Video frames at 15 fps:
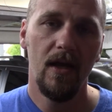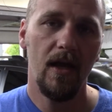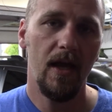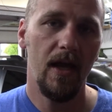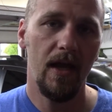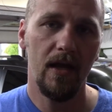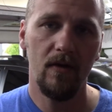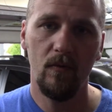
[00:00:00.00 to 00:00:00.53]

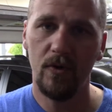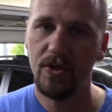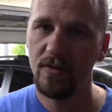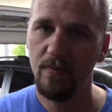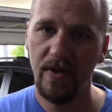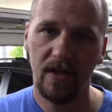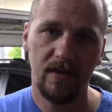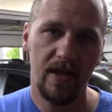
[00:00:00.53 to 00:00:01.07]
And we'll
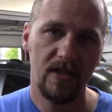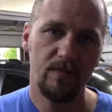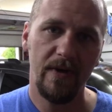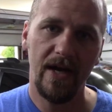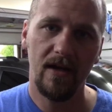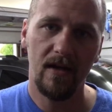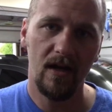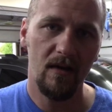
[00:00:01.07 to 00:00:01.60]
just pick things
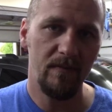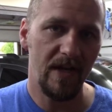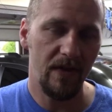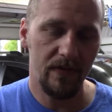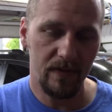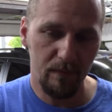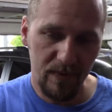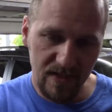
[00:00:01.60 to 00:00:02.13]
back up now
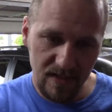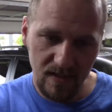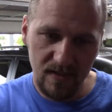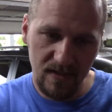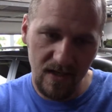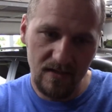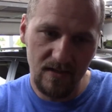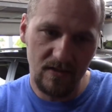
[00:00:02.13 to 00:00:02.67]
that the busy
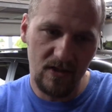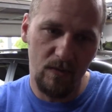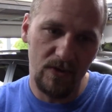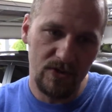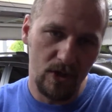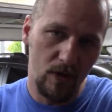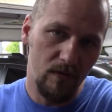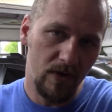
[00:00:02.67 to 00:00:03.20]
season's
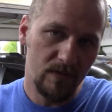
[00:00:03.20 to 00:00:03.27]
almost over,